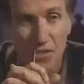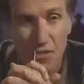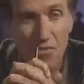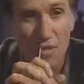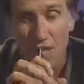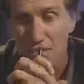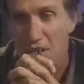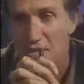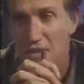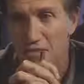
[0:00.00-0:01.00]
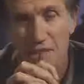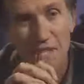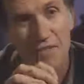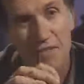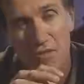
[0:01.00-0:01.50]
So we have to ask
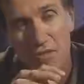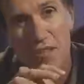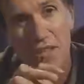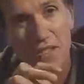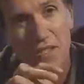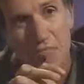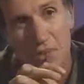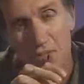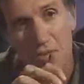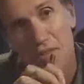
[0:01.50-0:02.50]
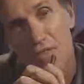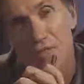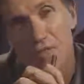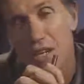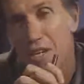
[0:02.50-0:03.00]
ourselves, who are these people
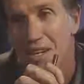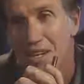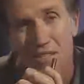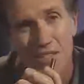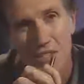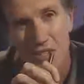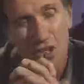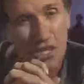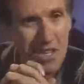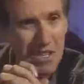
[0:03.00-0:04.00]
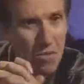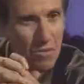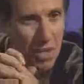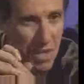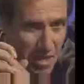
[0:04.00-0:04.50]
who did not shy
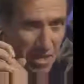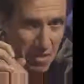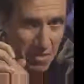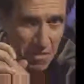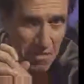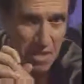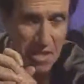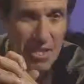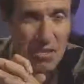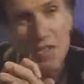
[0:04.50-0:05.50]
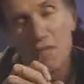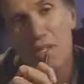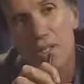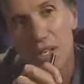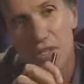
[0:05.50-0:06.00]
away from this kind of
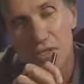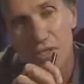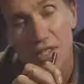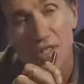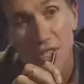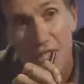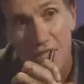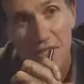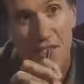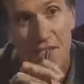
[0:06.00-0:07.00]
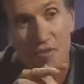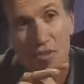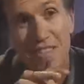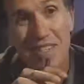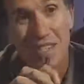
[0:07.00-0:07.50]
complications? Indeed, they seem
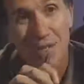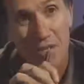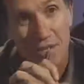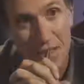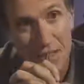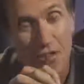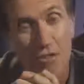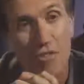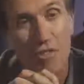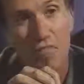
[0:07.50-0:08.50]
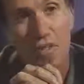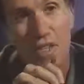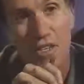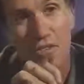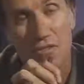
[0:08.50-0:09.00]
to have deliberately caused
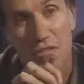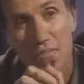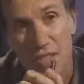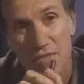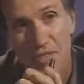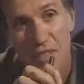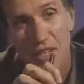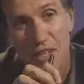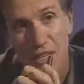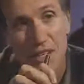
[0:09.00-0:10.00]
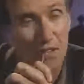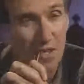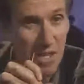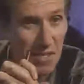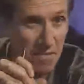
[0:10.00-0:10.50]
complications to themselves. In
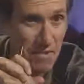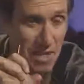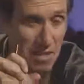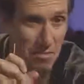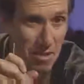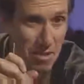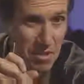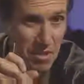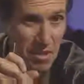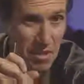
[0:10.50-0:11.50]
the case of the temples,